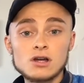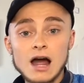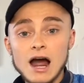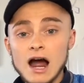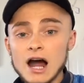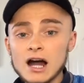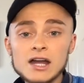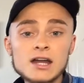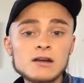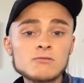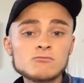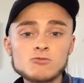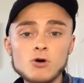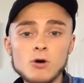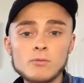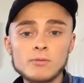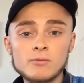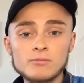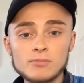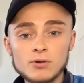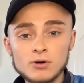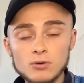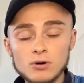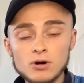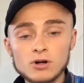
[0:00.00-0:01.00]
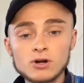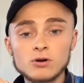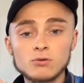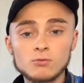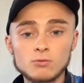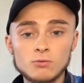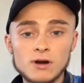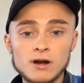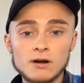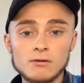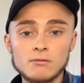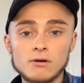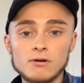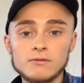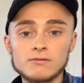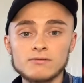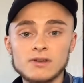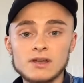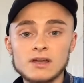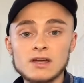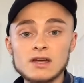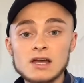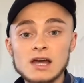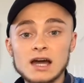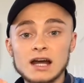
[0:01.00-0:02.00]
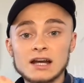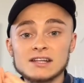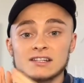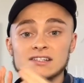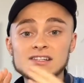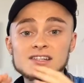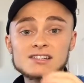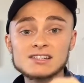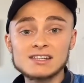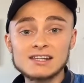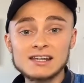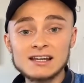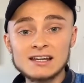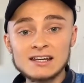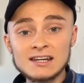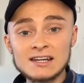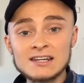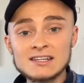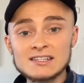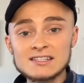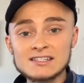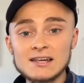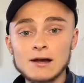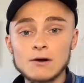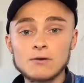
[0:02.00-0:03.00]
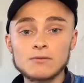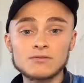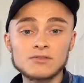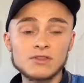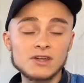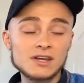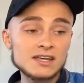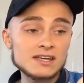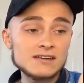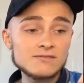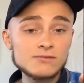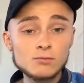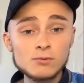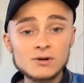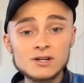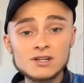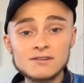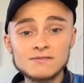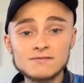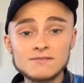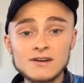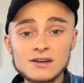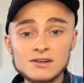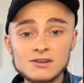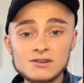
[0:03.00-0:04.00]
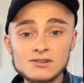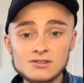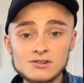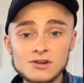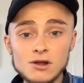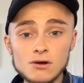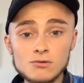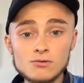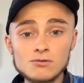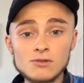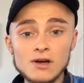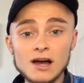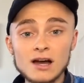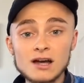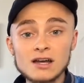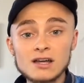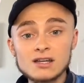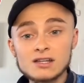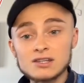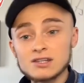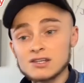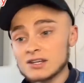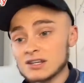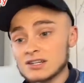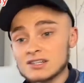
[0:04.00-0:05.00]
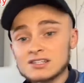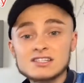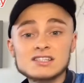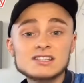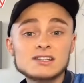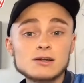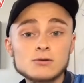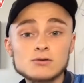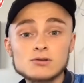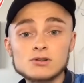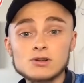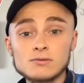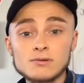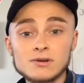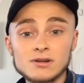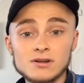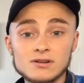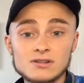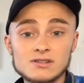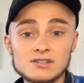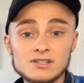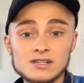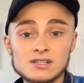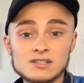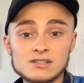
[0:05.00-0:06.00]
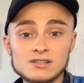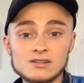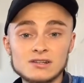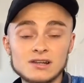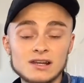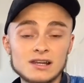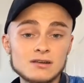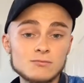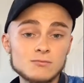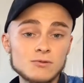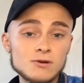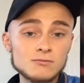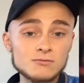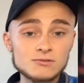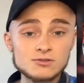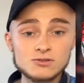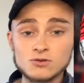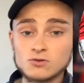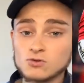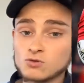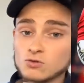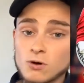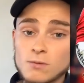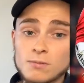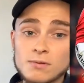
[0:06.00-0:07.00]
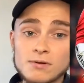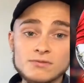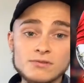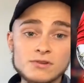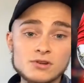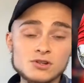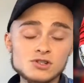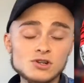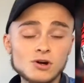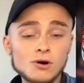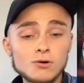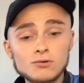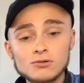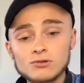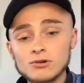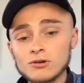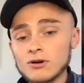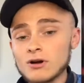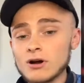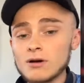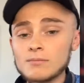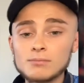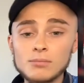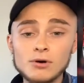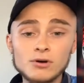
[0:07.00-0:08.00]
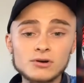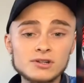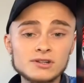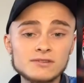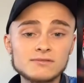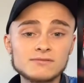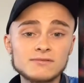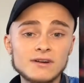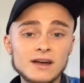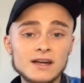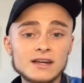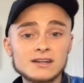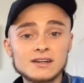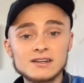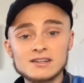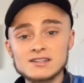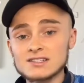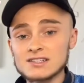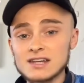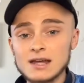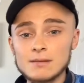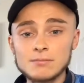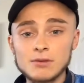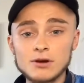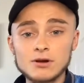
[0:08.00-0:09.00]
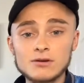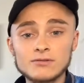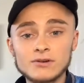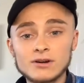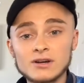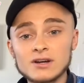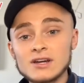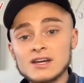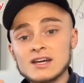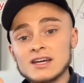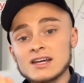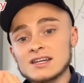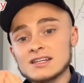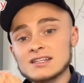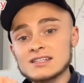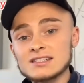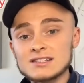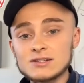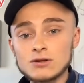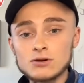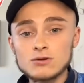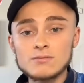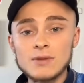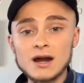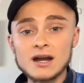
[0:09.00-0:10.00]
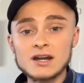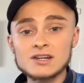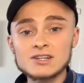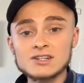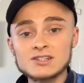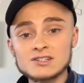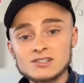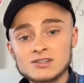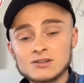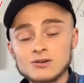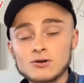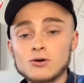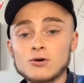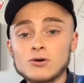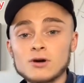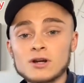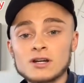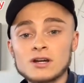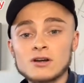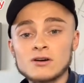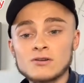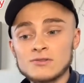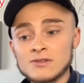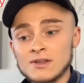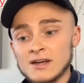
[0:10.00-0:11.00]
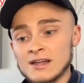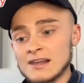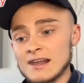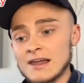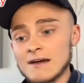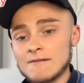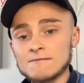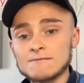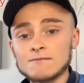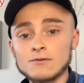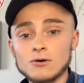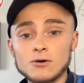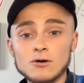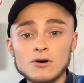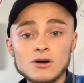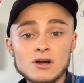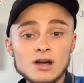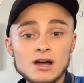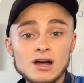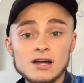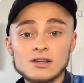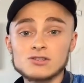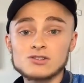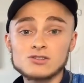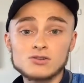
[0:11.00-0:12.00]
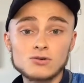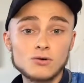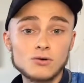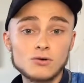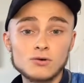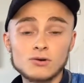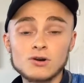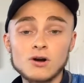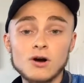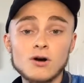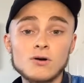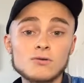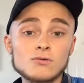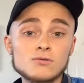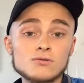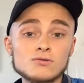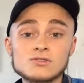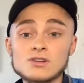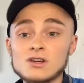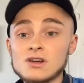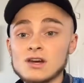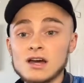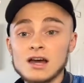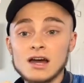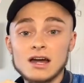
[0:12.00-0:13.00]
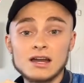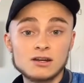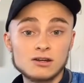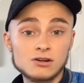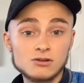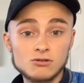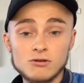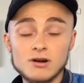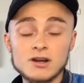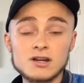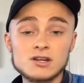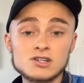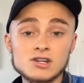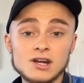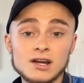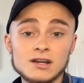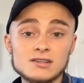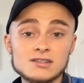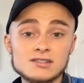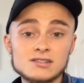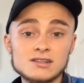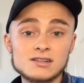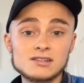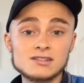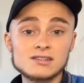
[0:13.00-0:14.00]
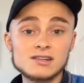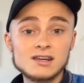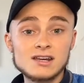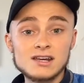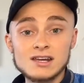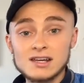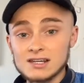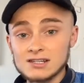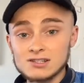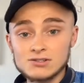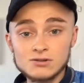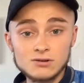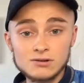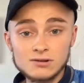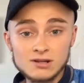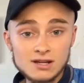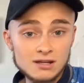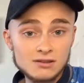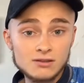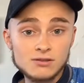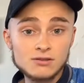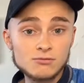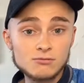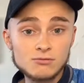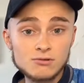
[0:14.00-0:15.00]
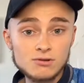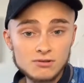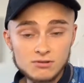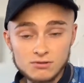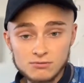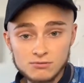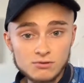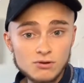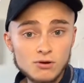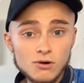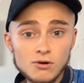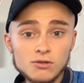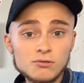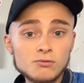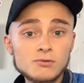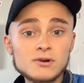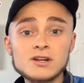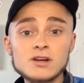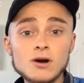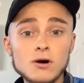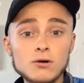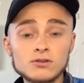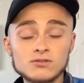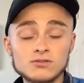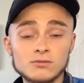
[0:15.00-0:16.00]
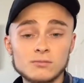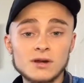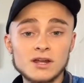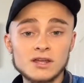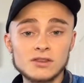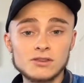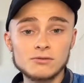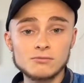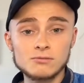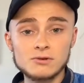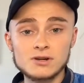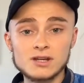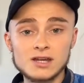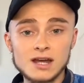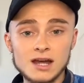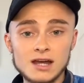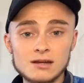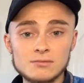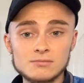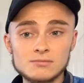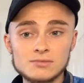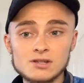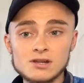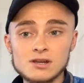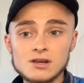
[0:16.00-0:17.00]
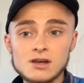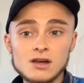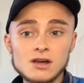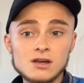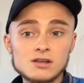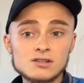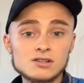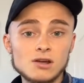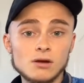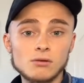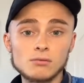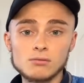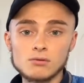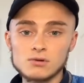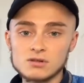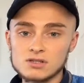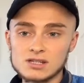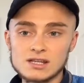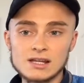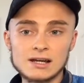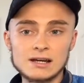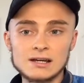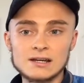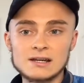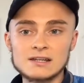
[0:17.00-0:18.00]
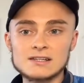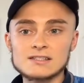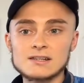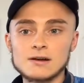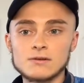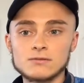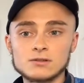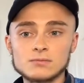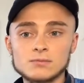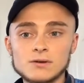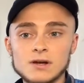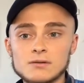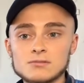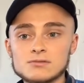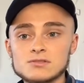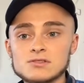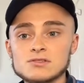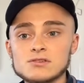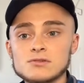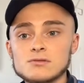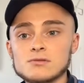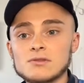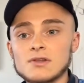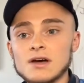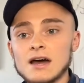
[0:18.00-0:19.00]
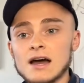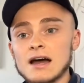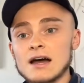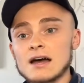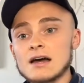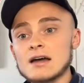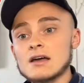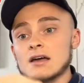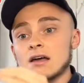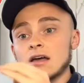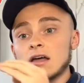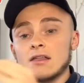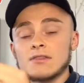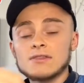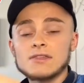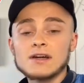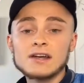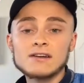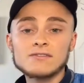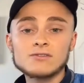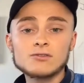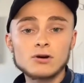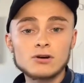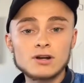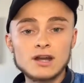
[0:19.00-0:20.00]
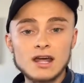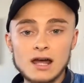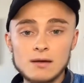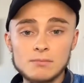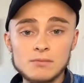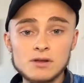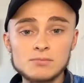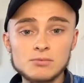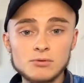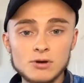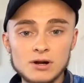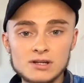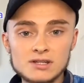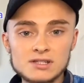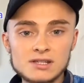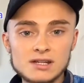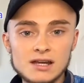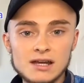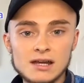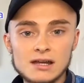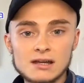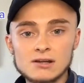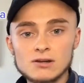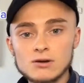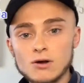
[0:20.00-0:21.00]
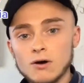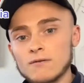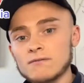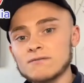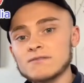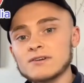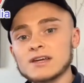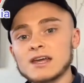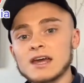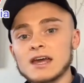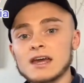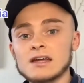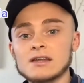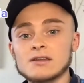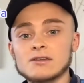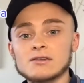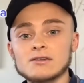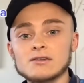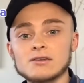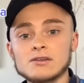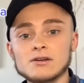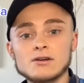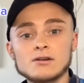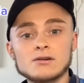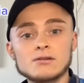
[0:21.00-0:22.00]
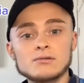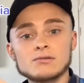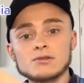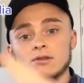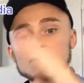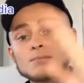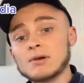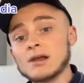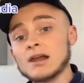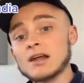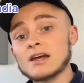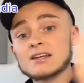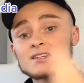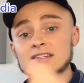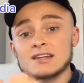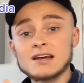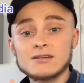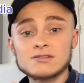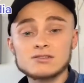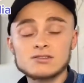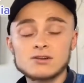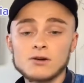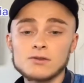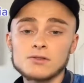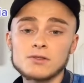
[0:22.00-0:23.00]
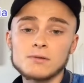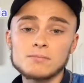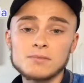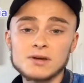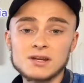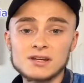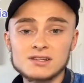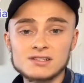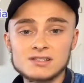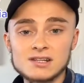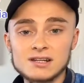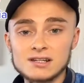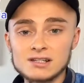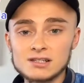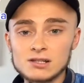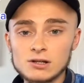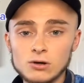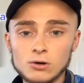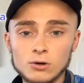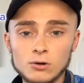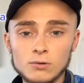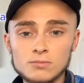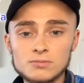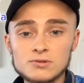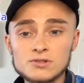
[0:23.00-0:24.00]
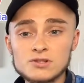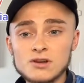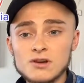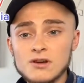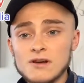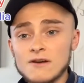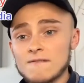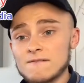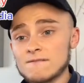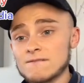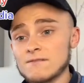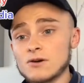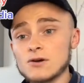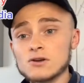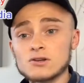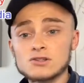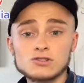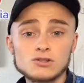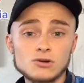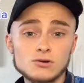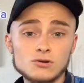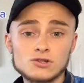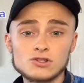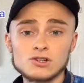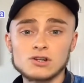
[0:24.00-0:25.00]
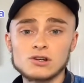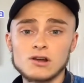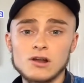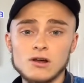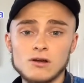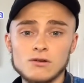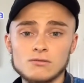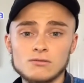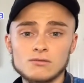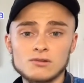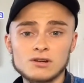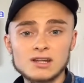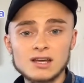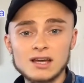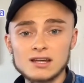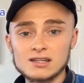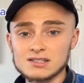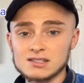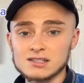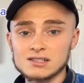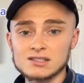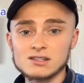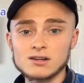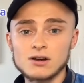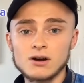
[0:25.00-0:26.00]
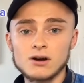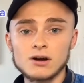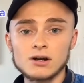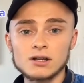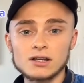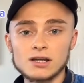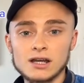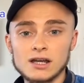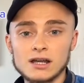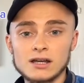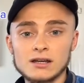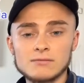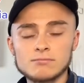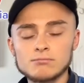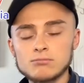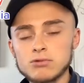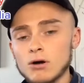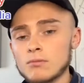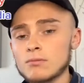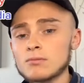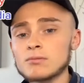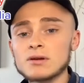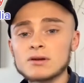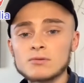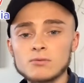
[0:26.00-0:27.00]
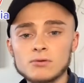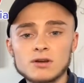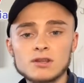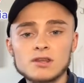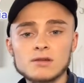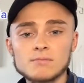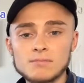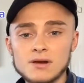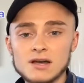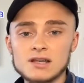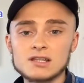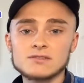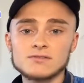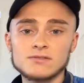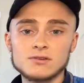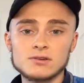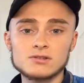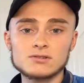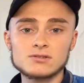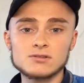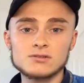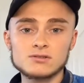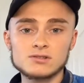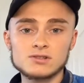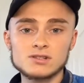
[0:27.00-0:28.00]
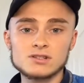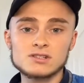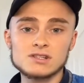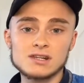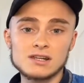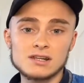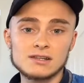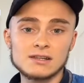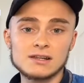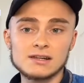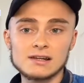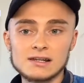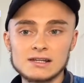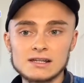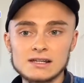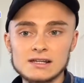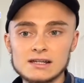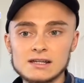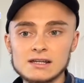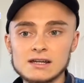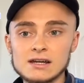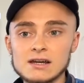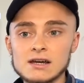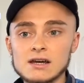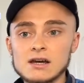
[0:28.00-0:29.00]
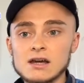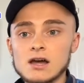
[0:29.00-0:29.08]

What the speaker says: Ian Robin built a career off it, and it's a skill in itself that even when defenders know that, you can still do it consistently. Whether it's a drop of the shoulder, a body feint, a step over, he still manages to cut in on that left foot and score goals and create chances. He's done it in got three goals from it in 3 games, so a skill in itself to be able to do that. Then I've gone Emi Buendia, not forgetting the players outside the big 6 clubs. First touch alone gets this guy in. Probably one of the best first touches in the league.